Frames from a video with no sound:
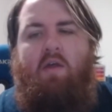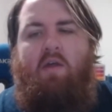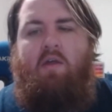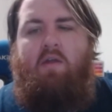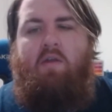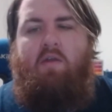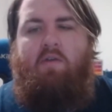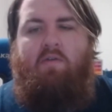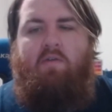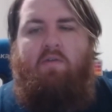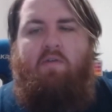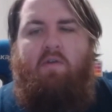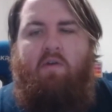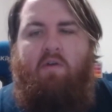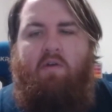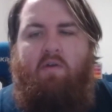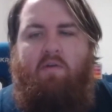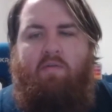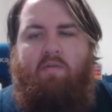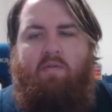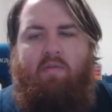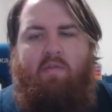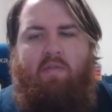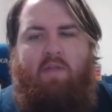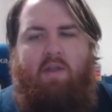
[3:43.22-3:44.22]
So
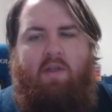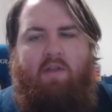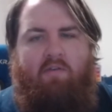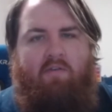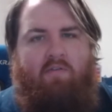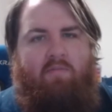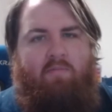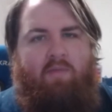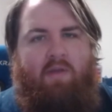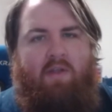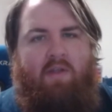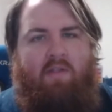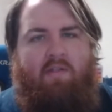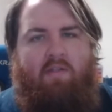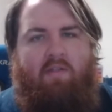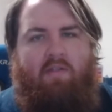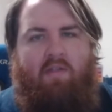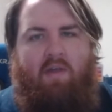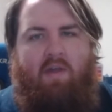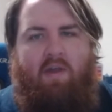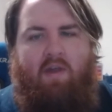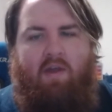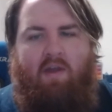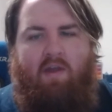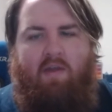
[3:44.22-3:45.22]
that just meant
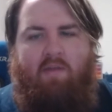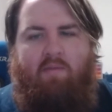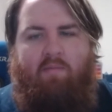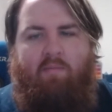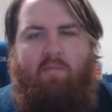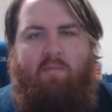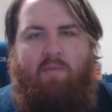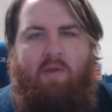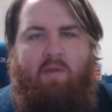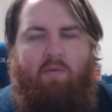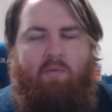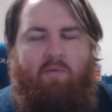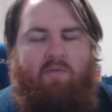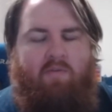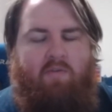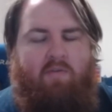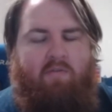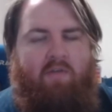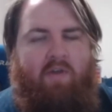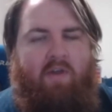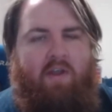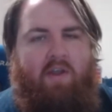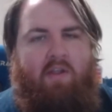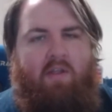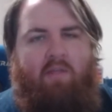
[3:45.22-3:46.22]
that it was a
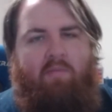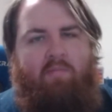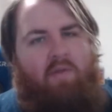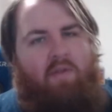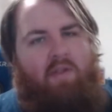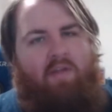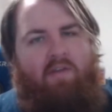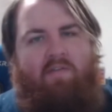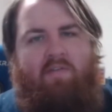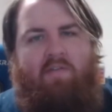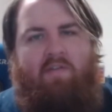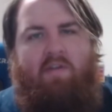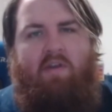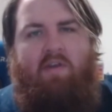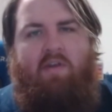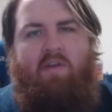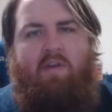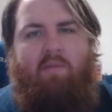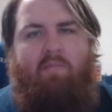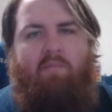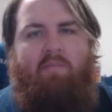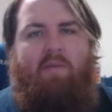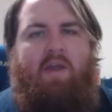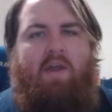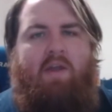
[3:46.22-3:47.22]
regular ballistic
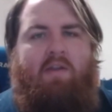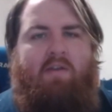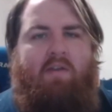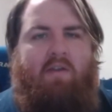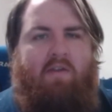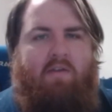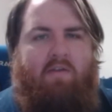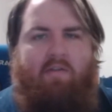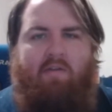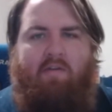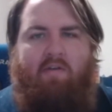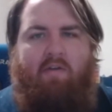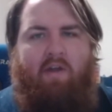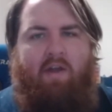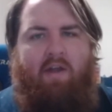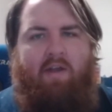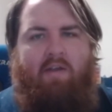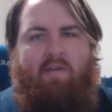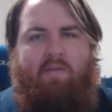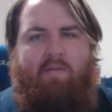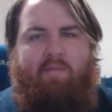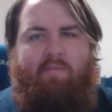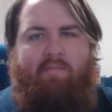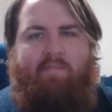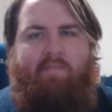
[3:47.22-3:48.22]
impact into the
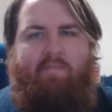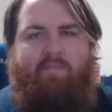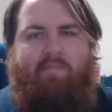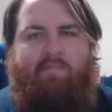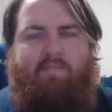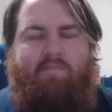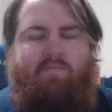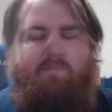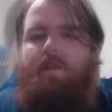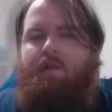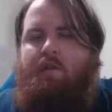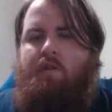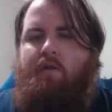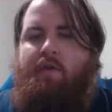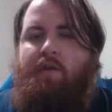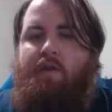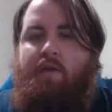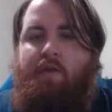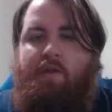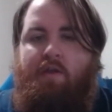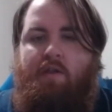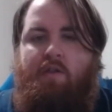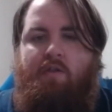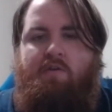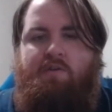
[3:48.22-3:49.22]
ground. Looking
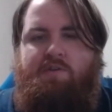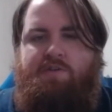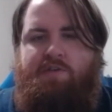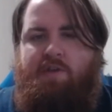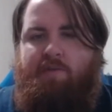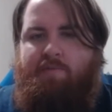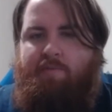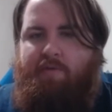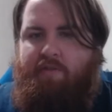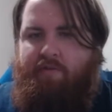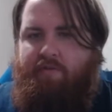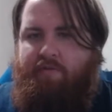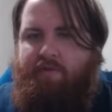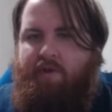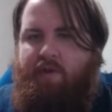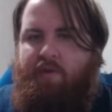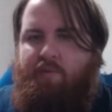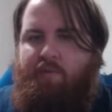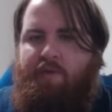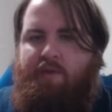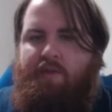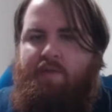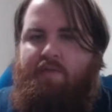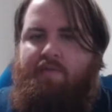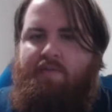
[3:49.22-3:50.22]
at launch number 3,
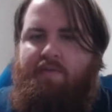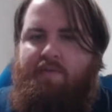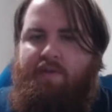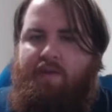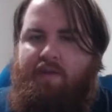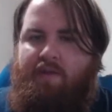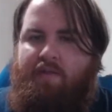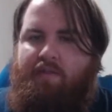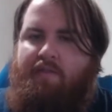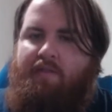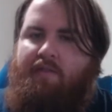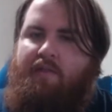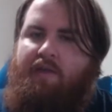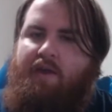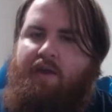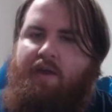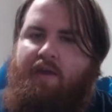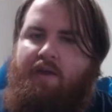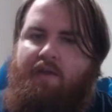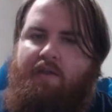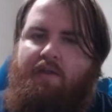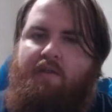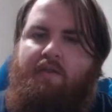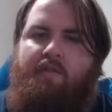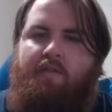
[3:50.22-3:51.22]
we can see
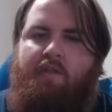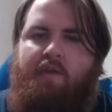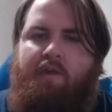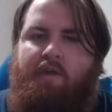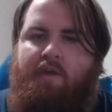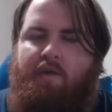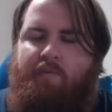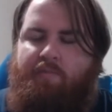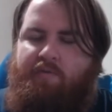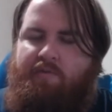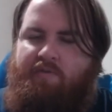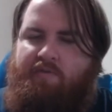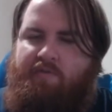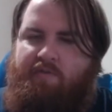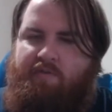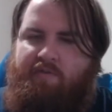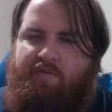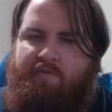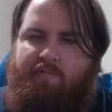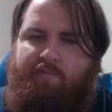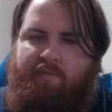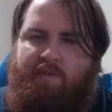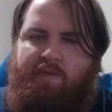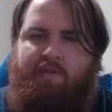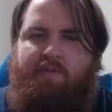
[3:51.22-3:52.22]
that the cup was just
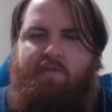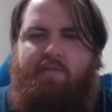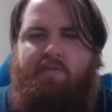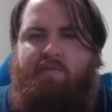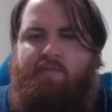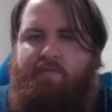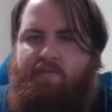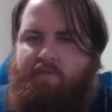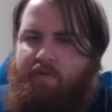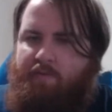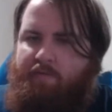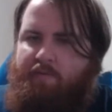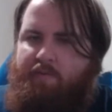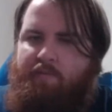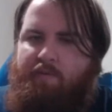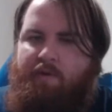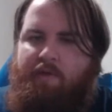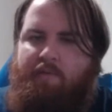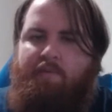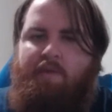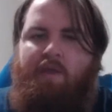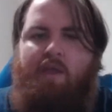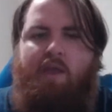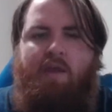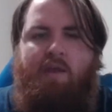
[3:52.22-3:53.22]
split top to
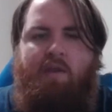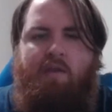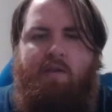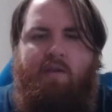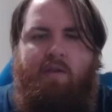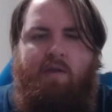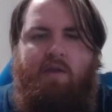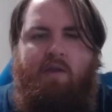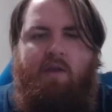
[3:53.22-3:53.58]
bottom again.